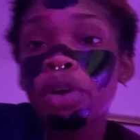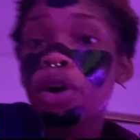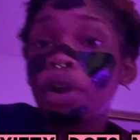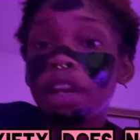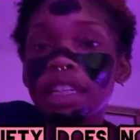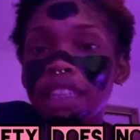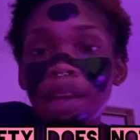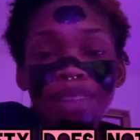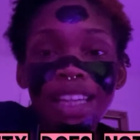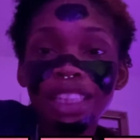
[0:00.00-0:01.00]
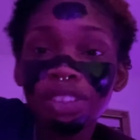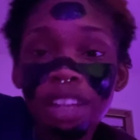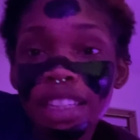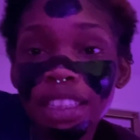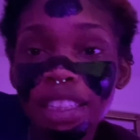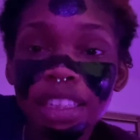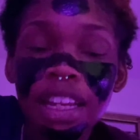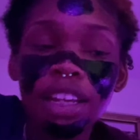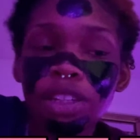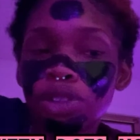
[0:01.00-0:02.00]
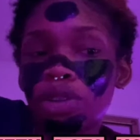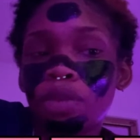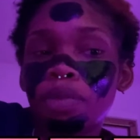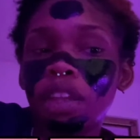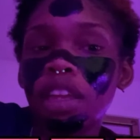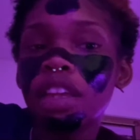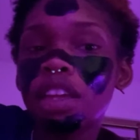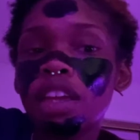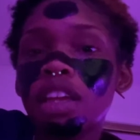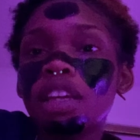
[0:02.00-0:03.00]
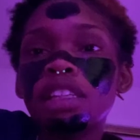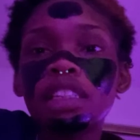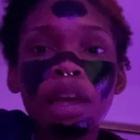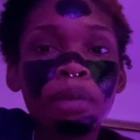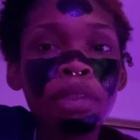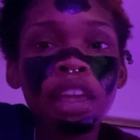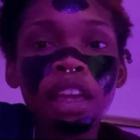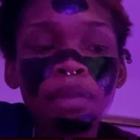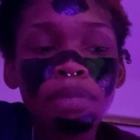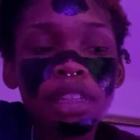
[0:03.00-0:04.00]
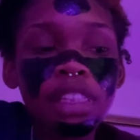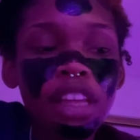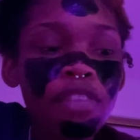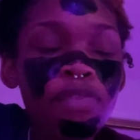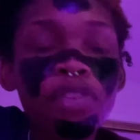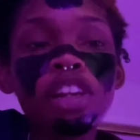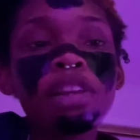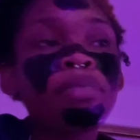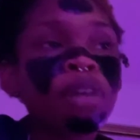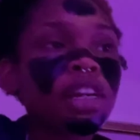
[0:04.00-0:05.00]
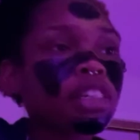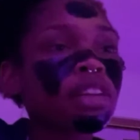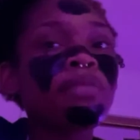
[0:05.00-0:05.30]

Or you can say, my stress does not control me. Same thing can be said for depression.